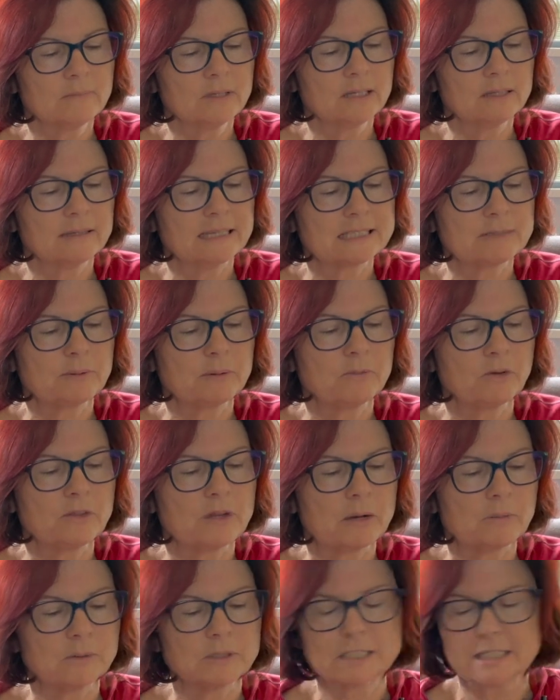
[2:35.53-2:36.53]
That's a bit more than
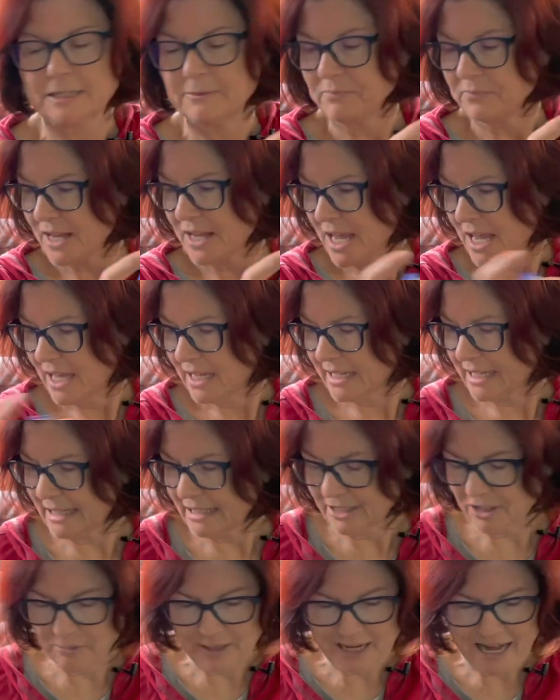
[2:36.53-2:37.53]
I wanted. Get a
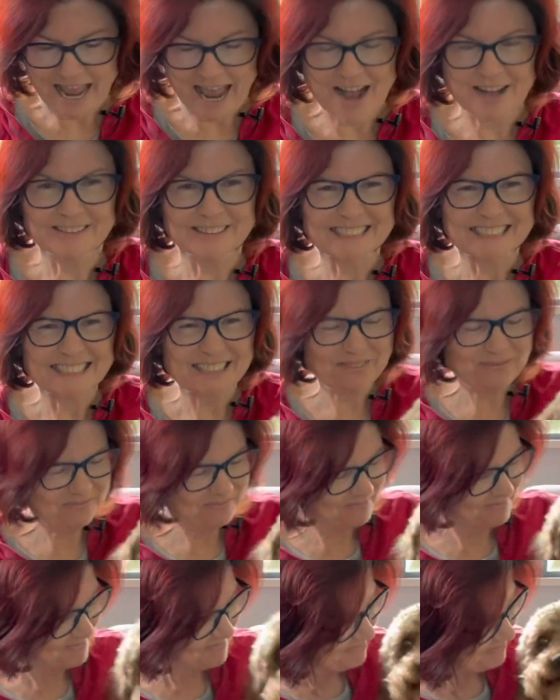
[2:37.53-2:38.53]
little bit out
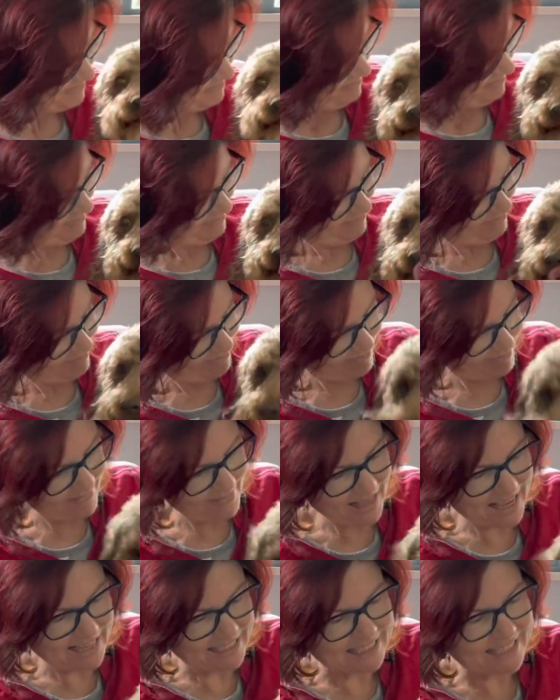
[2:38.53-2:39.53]

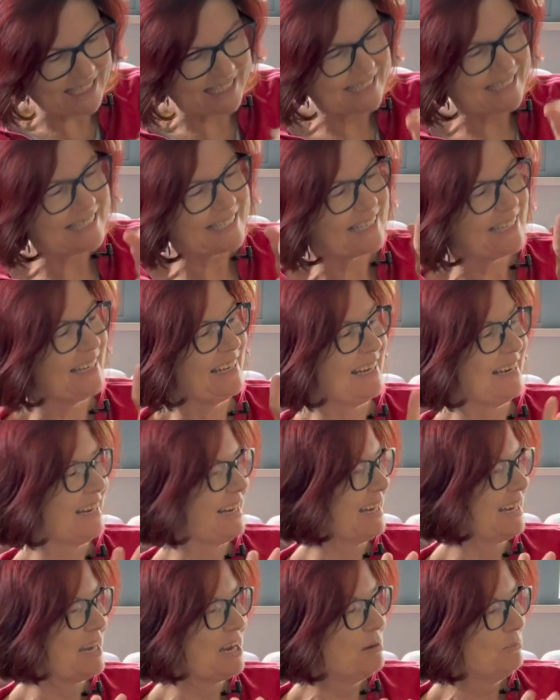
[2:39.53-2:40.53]
and just
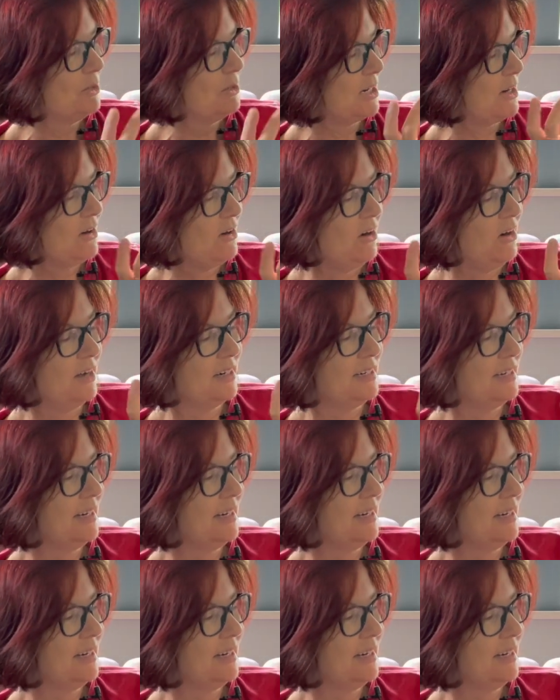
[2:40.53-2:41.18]
put it on